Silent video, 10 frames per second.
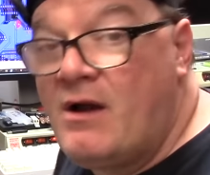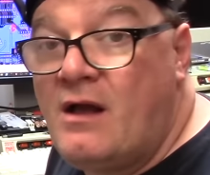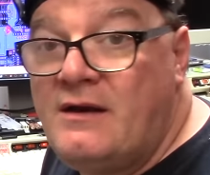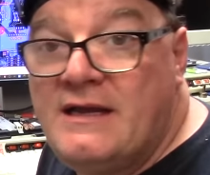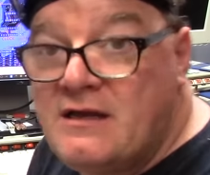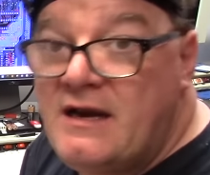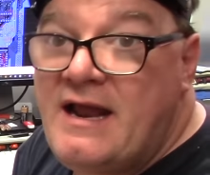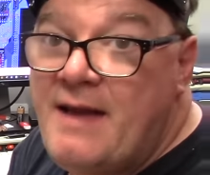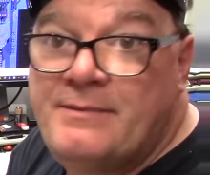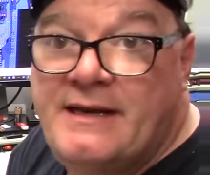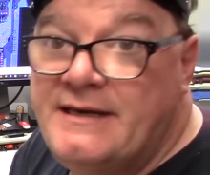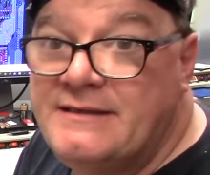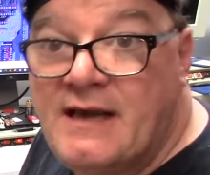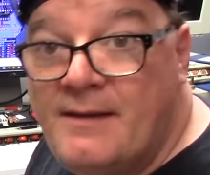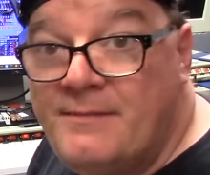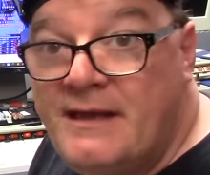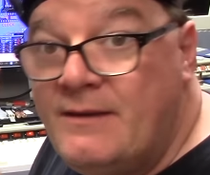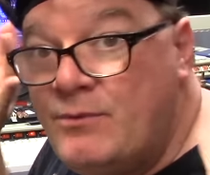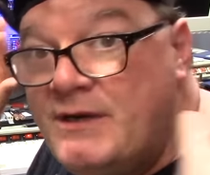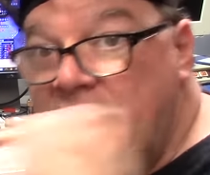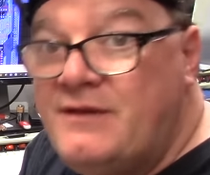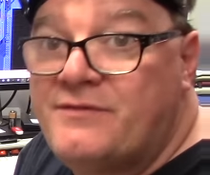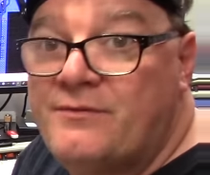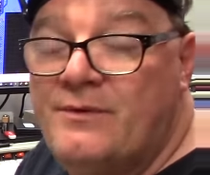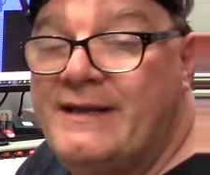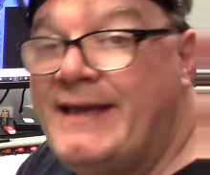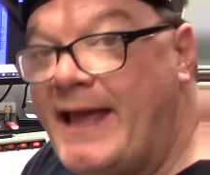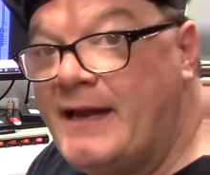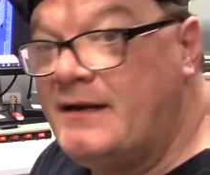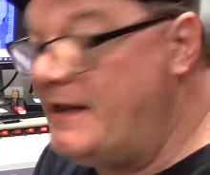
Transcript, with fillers: on, it could have happened anytime. It would eat through again,